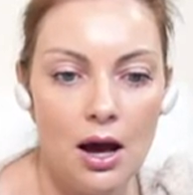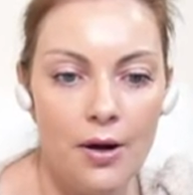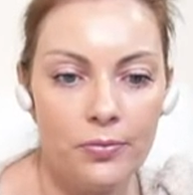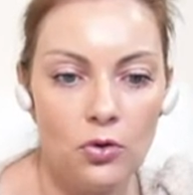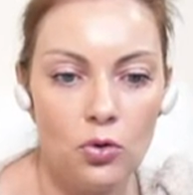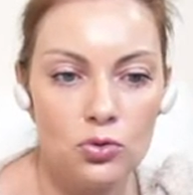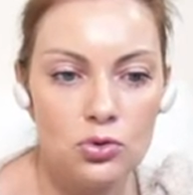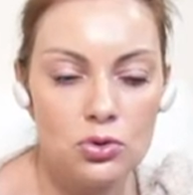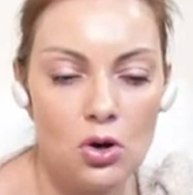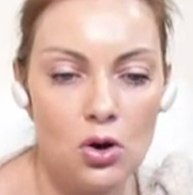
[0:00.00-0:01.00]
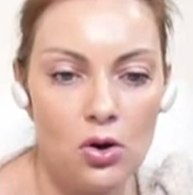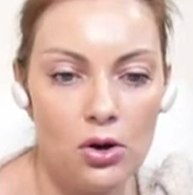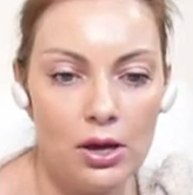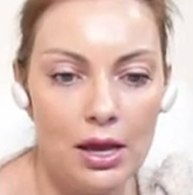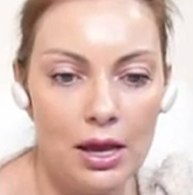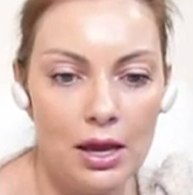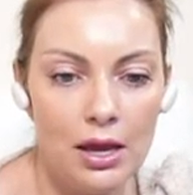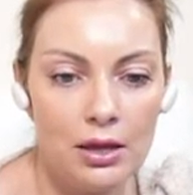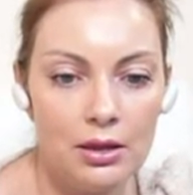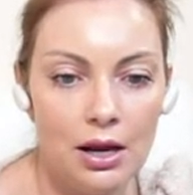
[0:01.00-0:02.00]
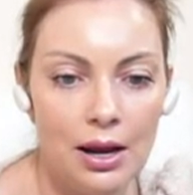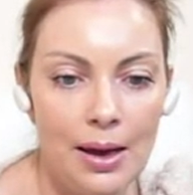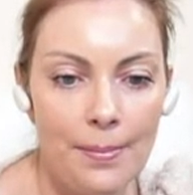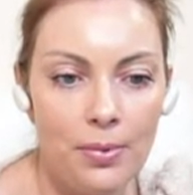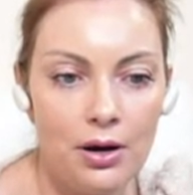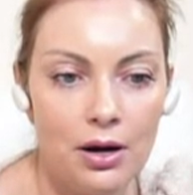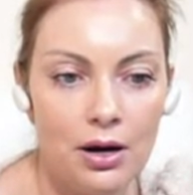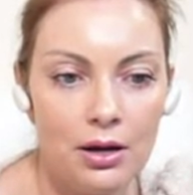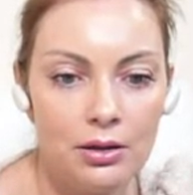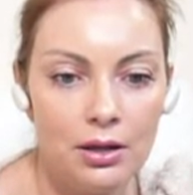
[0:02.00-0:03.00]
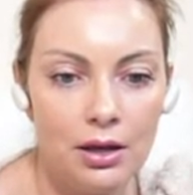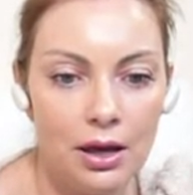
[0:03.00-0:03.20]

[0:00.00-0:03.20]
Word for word: um also in leopard,